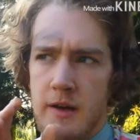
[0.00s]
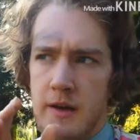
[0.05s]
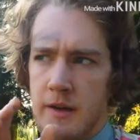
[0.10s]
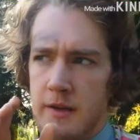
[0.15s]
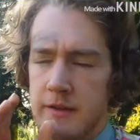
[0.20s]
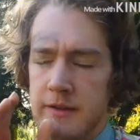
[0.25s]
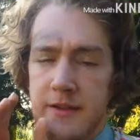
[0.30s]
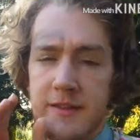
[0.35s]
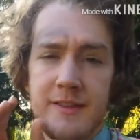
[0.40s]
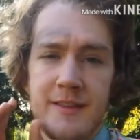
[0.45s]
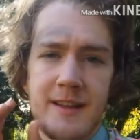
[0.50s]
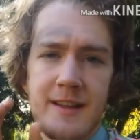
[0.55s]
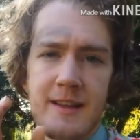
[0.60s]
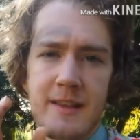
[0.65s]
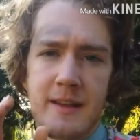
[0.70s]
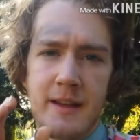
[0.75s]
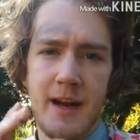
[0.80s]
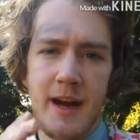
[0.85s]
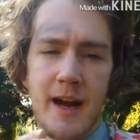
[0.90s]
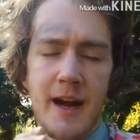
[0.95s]
sustain
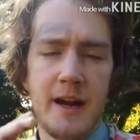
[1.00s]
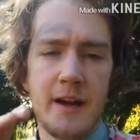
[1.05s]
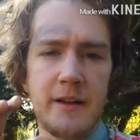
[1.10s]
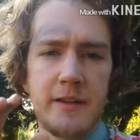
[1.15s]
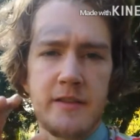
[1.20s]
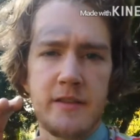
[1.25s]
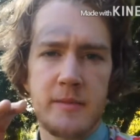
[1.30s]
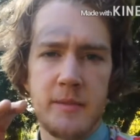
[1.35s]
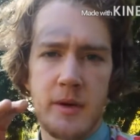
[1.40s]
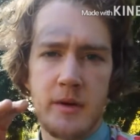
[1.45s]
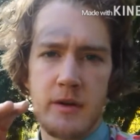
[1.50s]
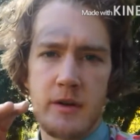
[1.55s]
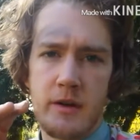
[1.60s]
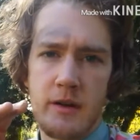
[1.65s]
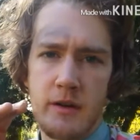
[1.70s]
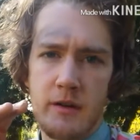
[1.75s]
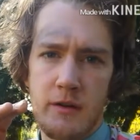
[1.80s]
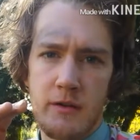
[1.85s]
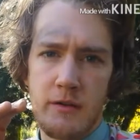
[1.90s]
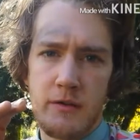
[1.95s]
the highest amount
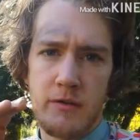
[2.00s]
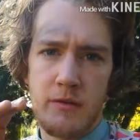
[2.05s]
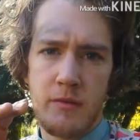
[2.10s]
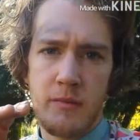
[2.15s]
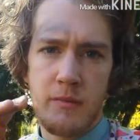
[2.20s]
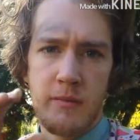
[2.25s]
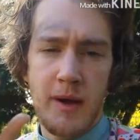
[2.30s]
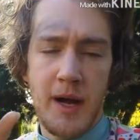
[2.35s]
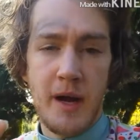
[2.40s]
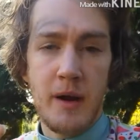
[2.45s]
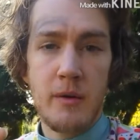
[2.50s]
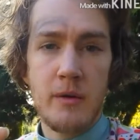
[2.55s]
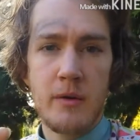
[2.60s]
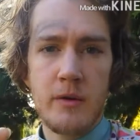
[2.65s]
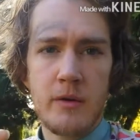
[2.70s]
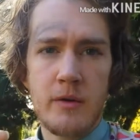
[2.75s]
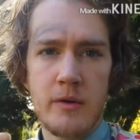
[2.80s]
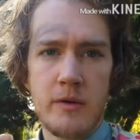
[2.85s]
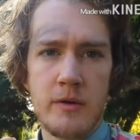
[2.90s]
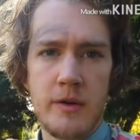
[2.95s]
of
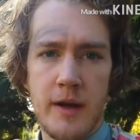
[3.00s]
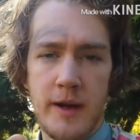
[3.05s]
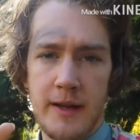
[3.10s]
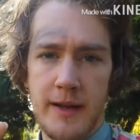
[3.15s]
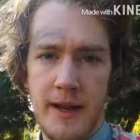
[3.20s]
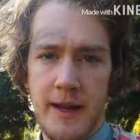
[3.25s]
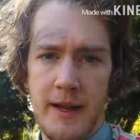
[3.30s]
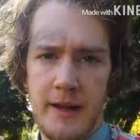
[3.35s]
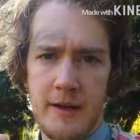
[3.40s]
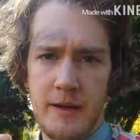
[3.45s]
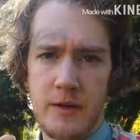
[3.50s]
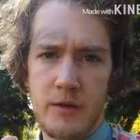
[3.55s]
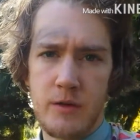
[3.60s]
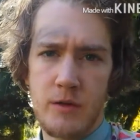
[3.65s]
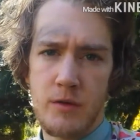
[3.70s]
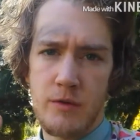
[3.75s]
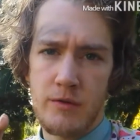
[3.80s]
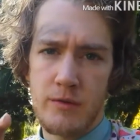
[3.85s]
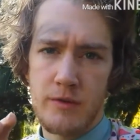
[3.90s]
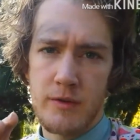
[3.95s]
power I can
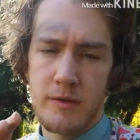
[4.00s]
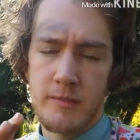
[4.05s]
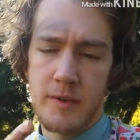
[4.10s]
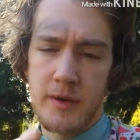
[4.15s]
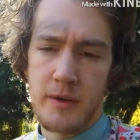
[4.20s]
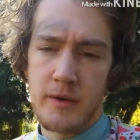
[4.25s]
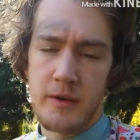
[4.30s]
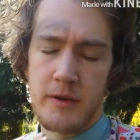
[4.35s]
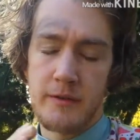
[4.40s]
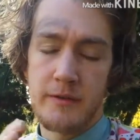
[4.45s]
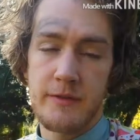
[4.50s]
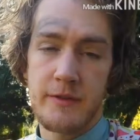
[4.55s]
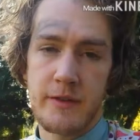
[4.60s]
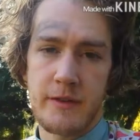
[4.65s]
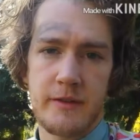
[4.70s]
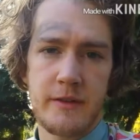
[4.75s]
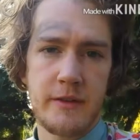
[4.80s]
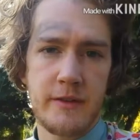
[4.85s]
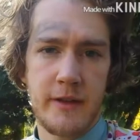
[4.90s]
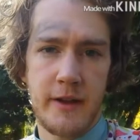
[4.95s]
over the period of
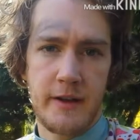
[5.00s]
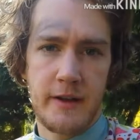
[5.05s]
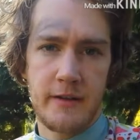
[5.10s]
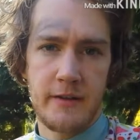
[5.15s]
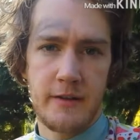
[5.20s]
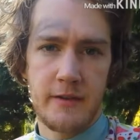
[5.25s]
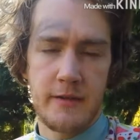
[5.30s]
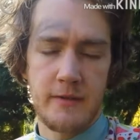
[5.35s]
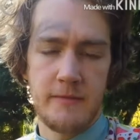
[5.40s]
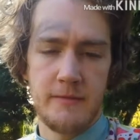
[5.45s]
60 seconds